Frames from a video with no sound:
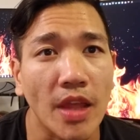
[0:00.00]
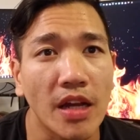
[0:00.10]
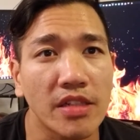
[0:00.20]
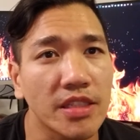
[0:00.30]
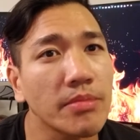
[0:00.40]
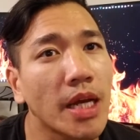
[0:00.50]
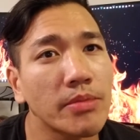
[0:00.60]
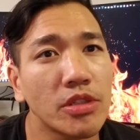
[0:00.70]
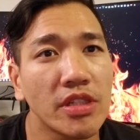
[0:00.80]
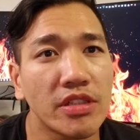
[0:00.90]
Uh,
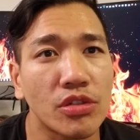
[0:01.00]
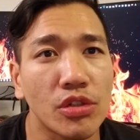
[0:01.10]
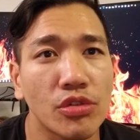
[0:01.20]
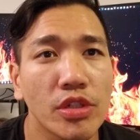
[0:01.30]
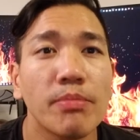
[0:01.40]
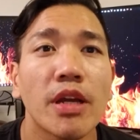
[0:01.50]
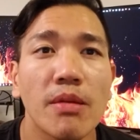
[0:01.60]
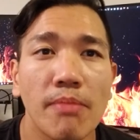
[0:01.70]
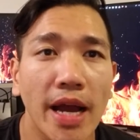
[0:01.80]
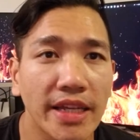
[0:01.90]
sometimes you need surgery, but
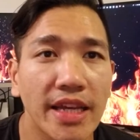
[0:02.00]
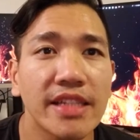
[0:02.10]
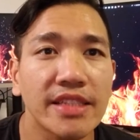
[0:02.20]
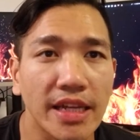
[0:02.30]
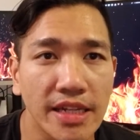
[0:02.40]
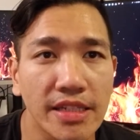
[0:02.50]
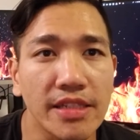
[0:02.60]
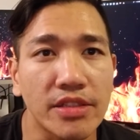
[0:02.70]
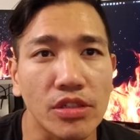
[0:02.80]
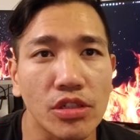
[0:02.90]
in my case, I didn't
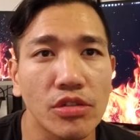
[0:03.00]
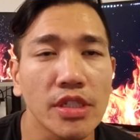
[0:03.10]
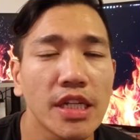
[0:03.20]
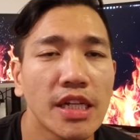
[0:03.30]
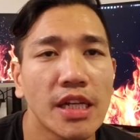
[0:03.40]
need surgery.